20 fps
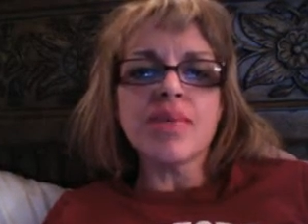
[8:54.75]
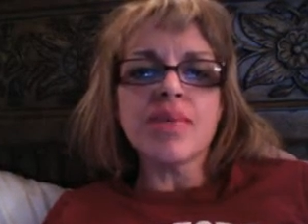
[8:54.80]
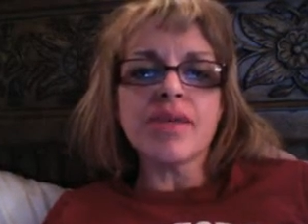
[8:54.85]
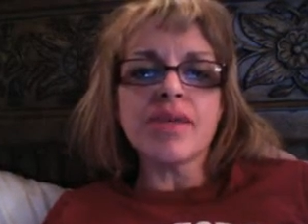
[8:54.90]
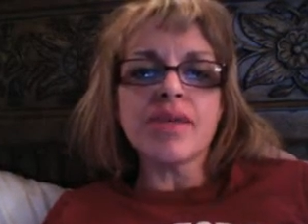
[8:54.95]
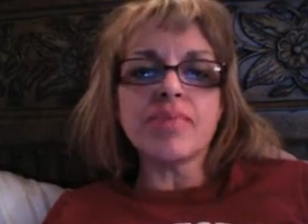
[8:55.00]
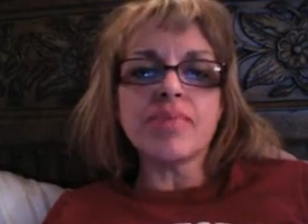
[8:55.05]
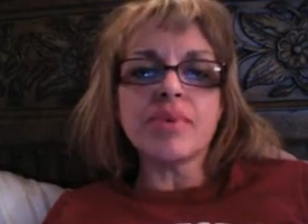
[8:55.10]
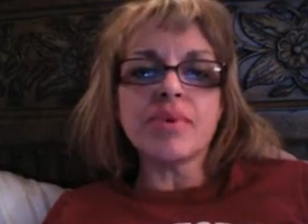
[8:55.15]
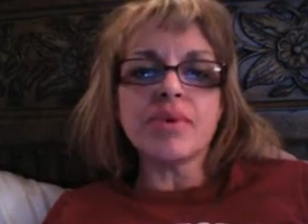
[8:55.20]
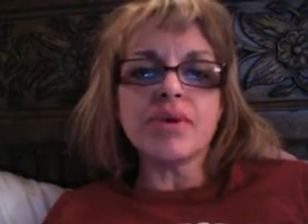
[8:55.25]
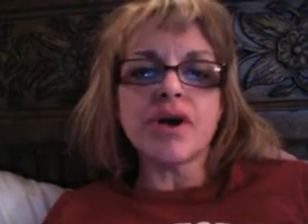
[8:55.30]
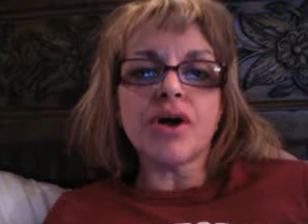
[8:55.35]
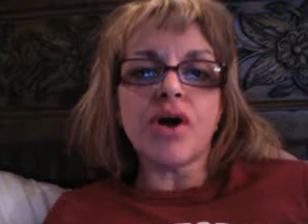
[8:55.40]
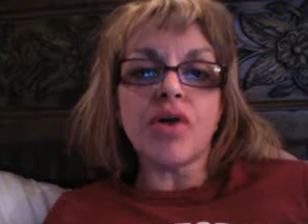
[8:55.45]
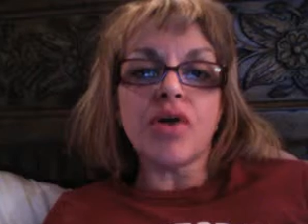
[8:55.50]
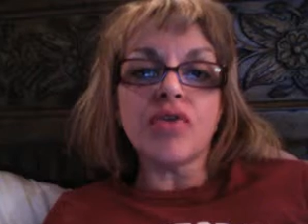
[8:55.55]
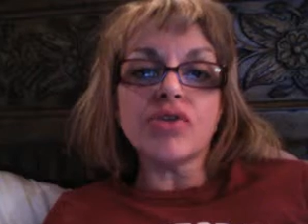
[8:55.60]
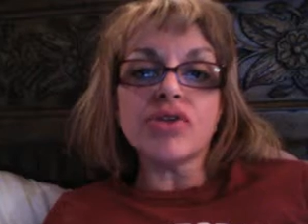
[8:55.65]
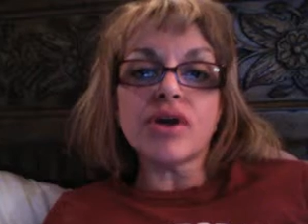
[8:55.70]
people,
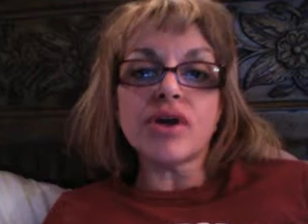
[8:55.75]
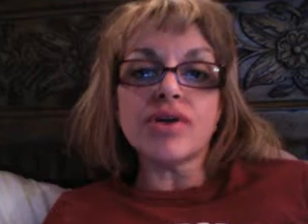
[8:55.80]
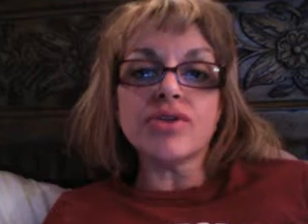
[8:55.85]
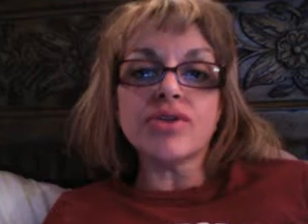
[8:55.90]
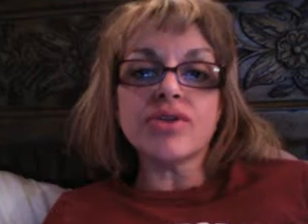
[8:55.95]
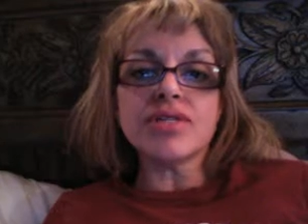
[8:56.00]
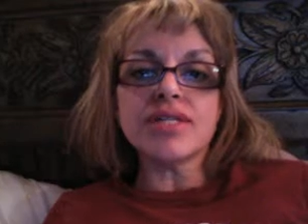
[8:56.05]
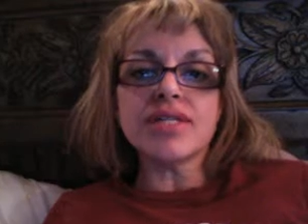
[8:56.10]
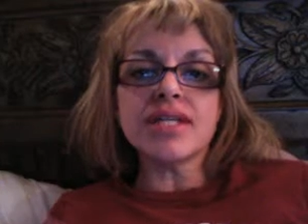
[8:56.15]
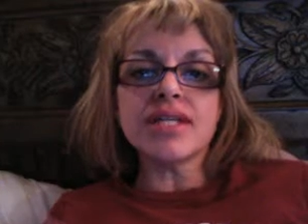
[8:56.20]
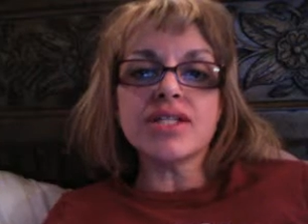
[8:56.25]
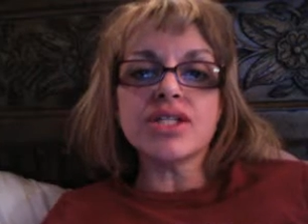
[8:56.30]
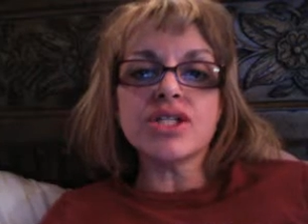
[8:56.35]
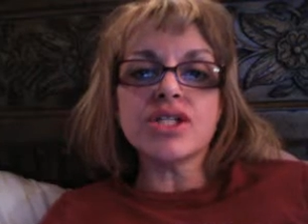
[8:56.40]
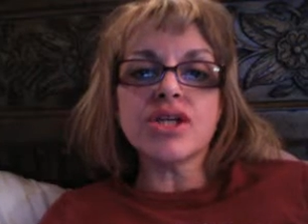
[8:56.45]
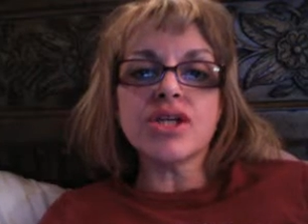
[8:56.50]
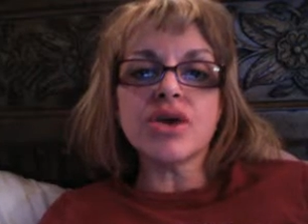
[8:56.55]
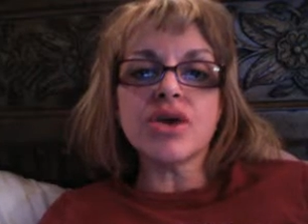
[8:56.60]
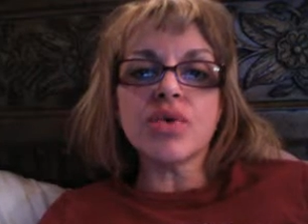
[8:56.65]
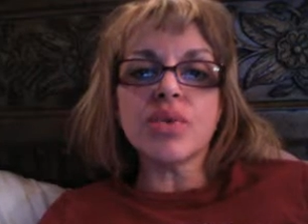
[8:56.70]
all the doctors need to
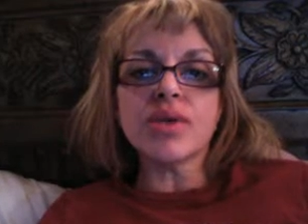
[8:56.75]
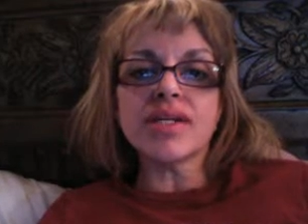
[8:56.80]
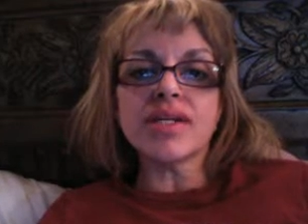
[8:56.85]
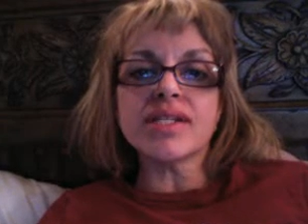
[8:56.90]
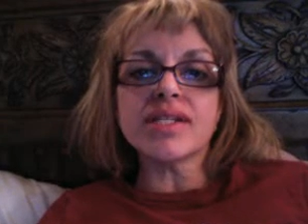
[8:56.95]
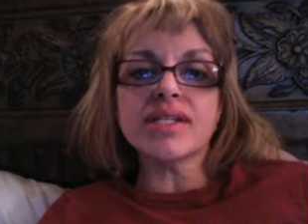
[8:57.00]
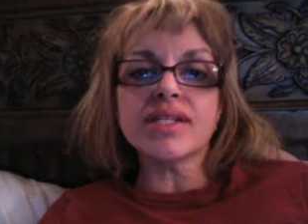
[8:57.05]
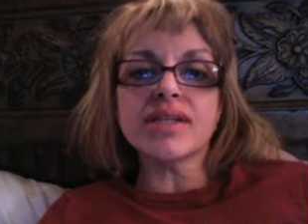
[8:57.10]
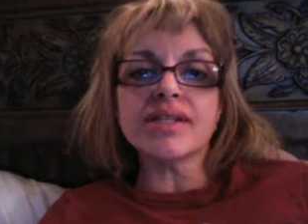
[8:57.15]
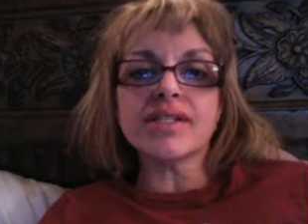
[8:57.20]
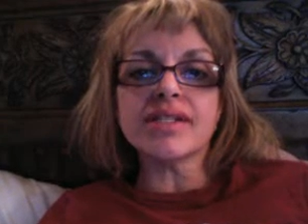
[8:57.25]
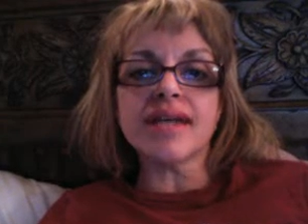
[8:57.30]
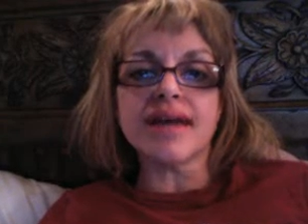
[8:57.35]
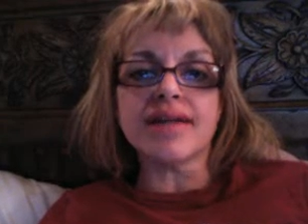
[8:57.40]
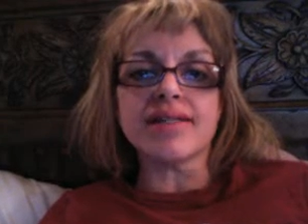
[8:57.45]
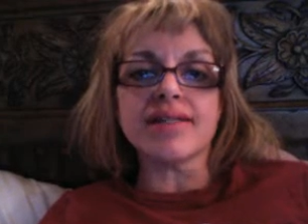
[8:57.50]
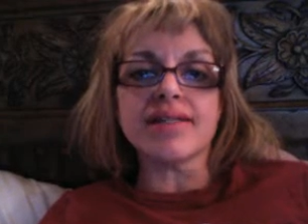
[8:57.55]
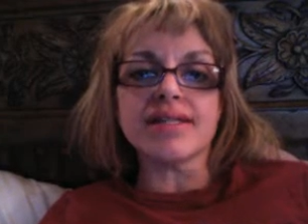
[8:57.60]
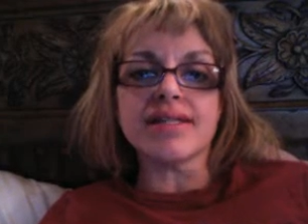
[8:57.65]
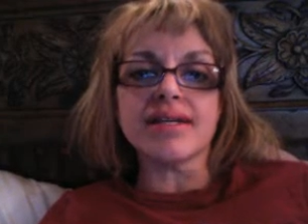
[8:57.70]
know what a tilt
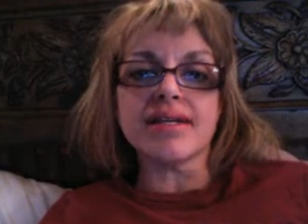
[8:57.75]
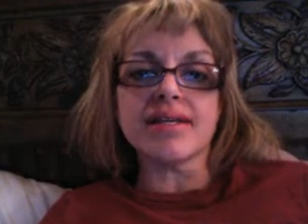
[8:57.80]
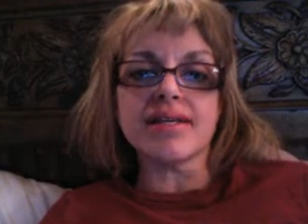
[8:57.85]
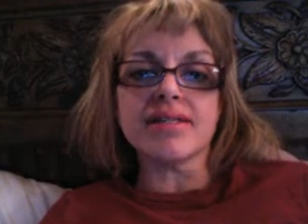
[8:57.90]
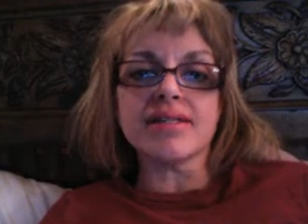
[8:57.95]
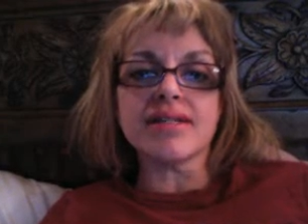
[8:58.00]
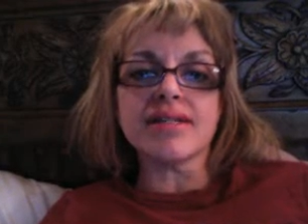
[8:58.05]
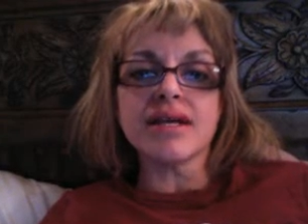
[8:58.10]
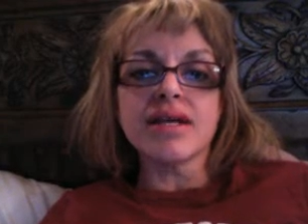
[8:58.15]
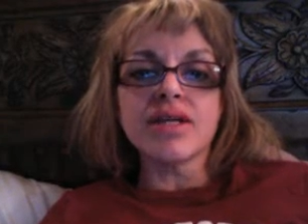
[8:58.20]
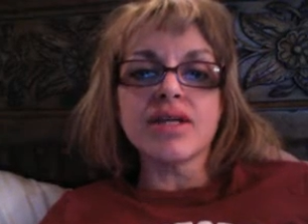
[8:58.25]
test is